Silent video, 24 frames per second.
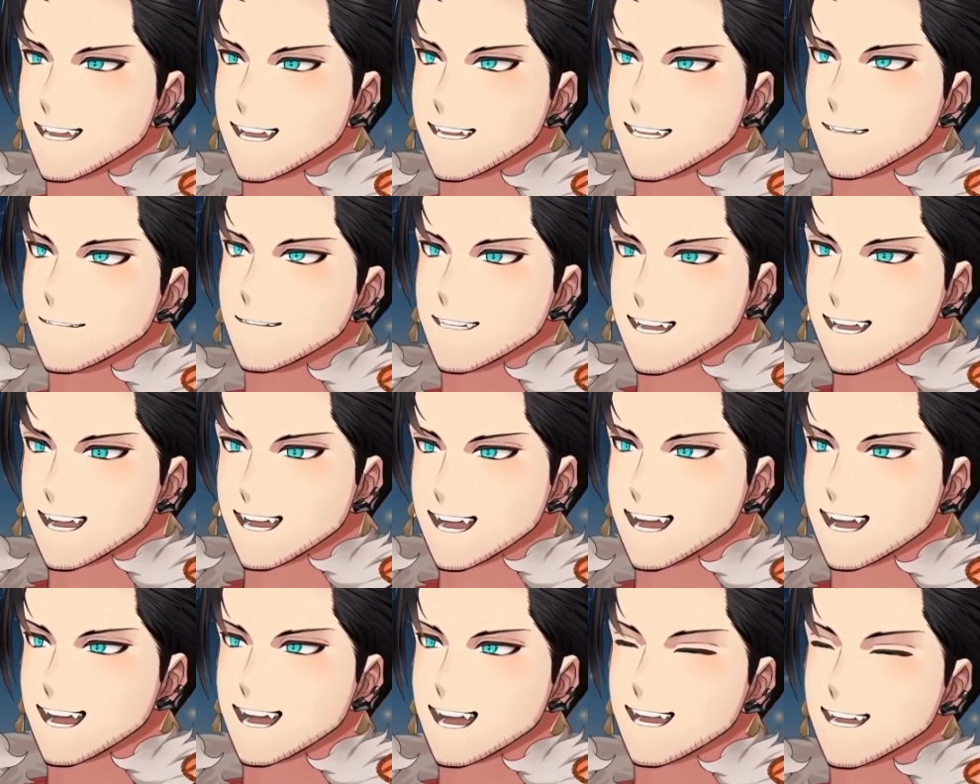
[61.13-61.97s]
Burger
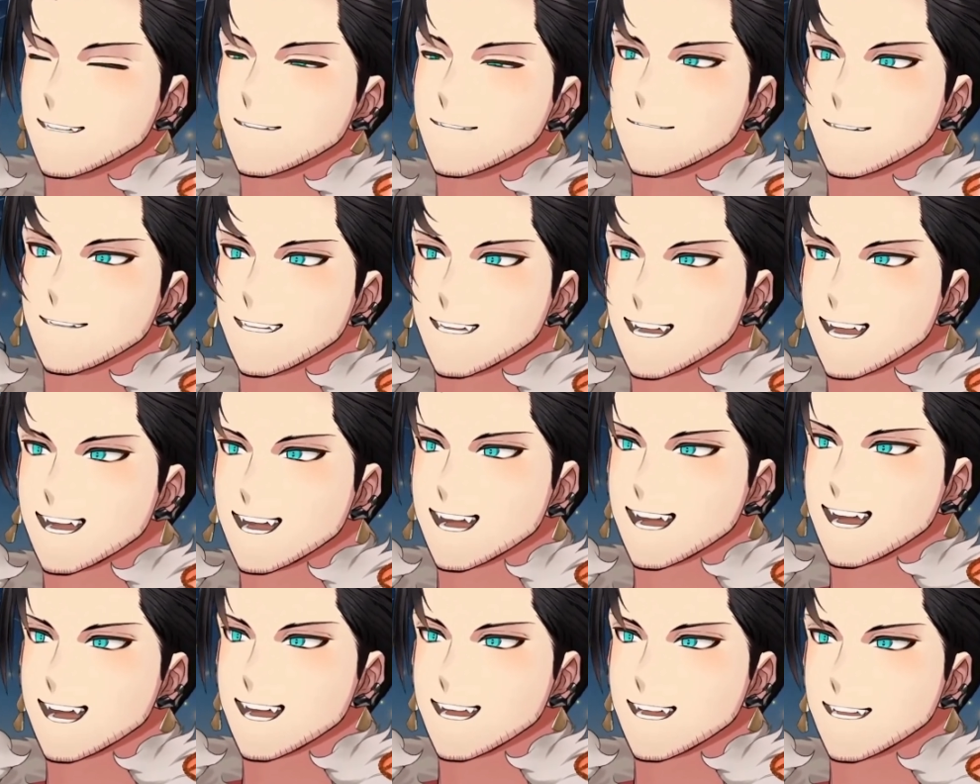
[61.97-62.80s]
King foot
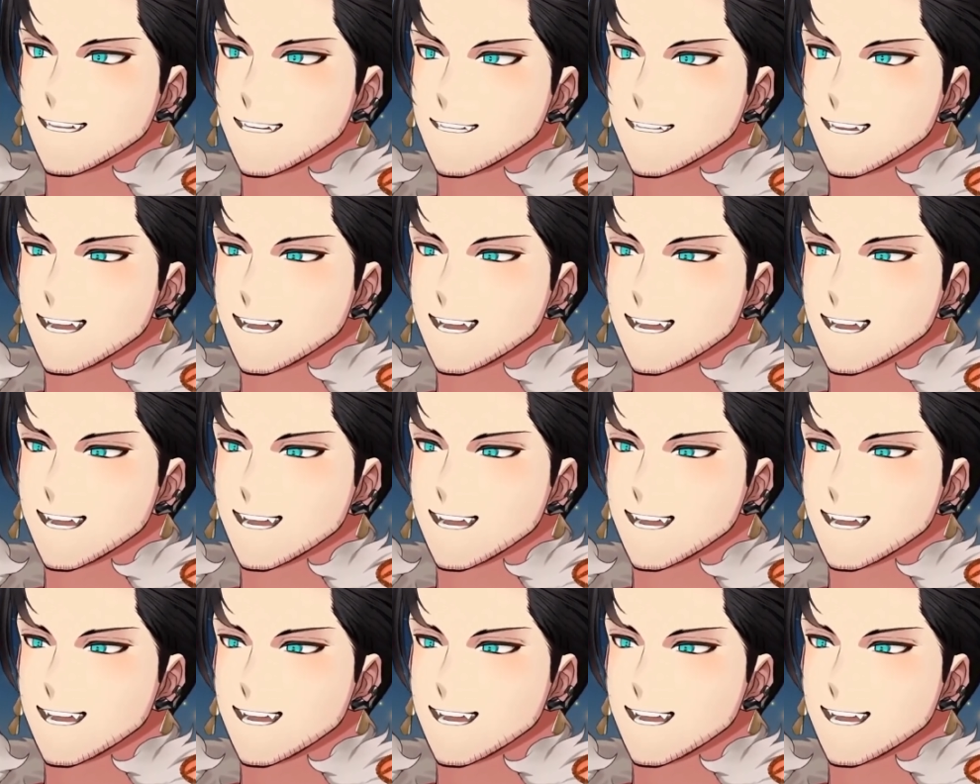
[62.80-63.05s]
lettuce.